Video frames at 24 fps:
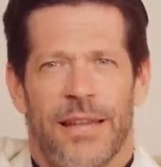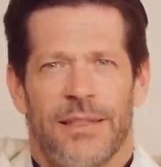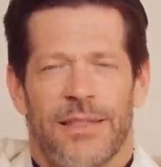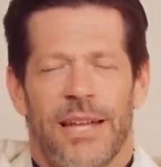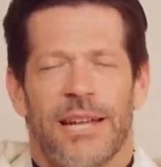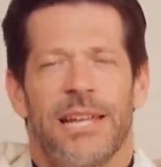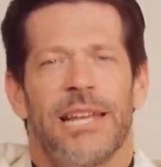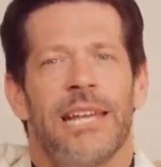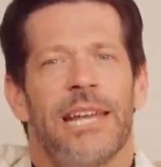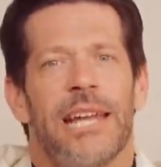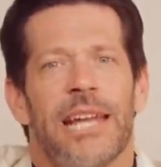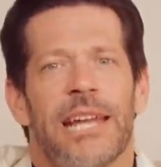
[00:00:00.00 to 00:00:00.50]

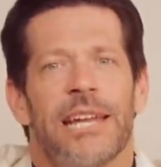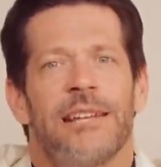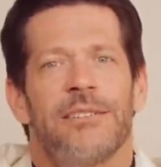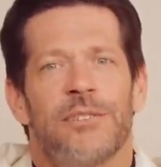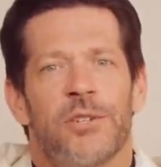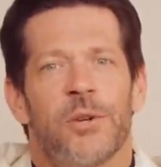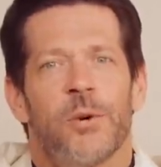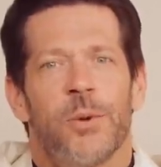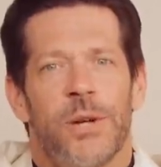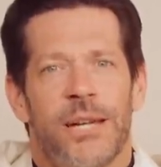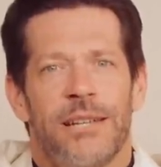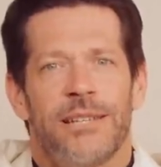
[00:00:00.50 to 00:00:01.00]
that he is
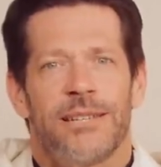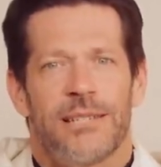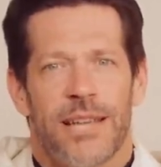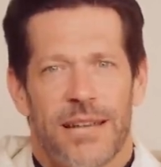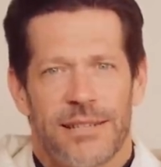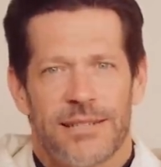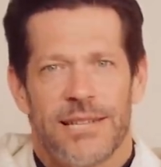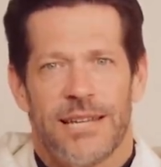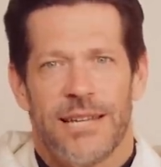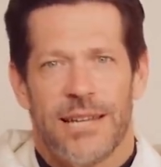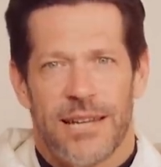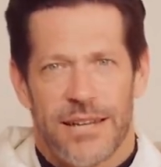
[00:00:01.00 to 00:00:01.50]
who he
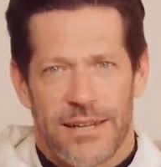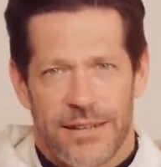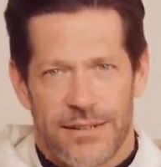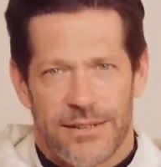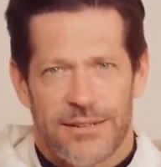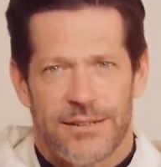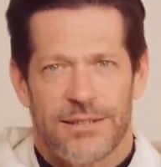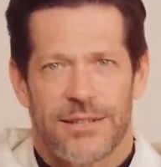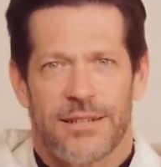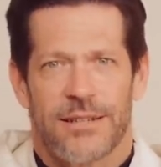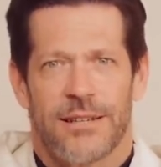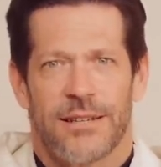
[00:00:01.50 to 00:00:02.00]
says he
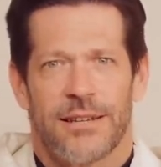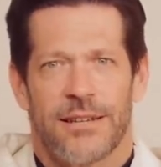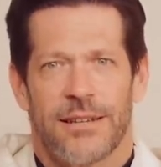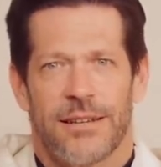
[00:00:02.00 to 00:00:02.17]
is.